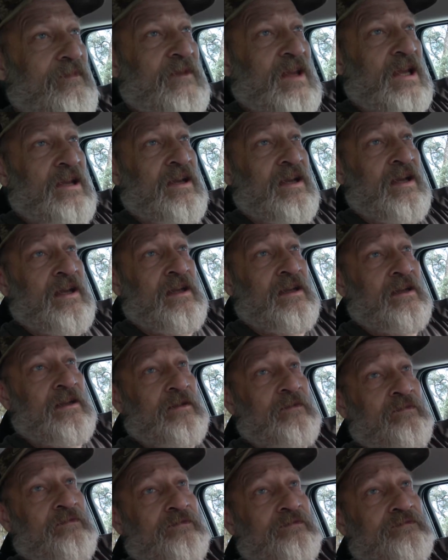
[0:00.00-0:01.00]

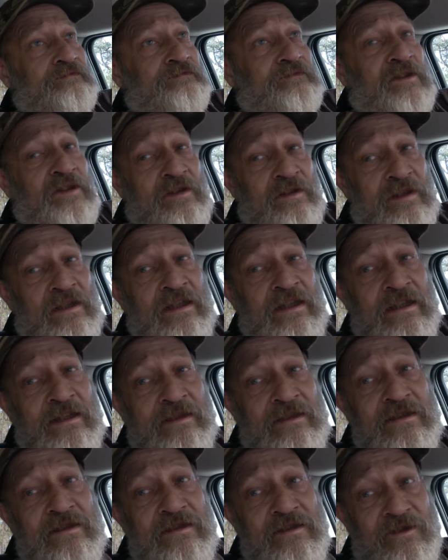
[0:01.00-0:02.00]
And put a link
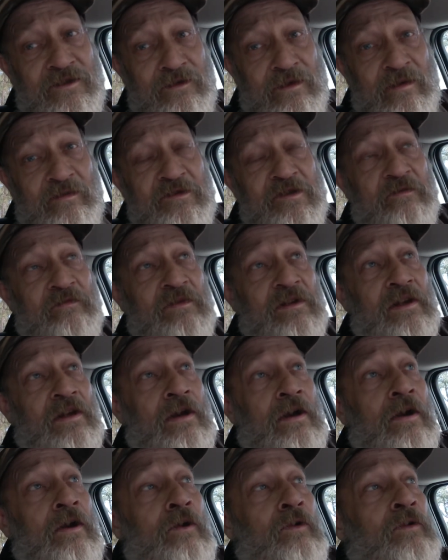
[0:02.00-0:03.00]
in the description
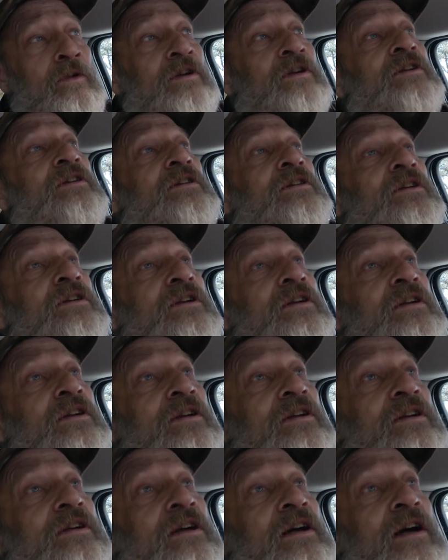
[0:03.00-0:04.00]
below
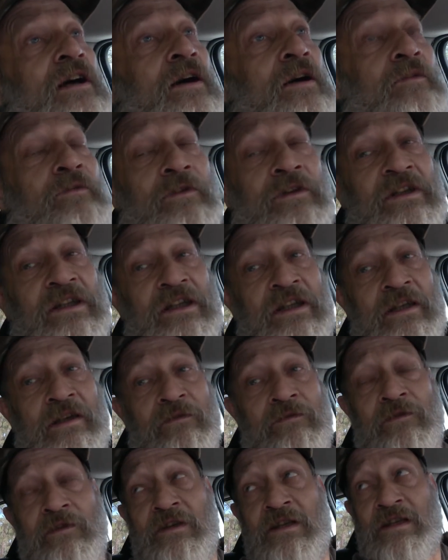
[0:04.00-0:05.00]
uh, where you can
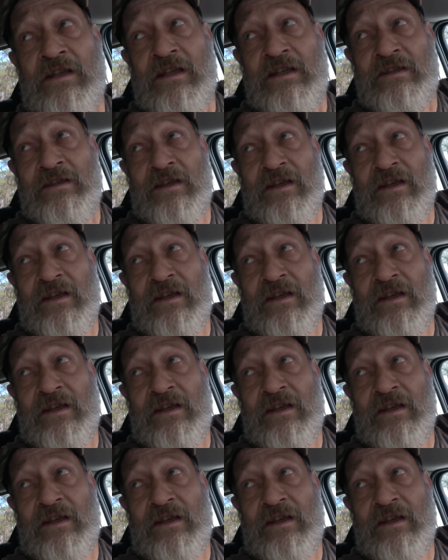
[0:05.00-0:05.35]
get one of these.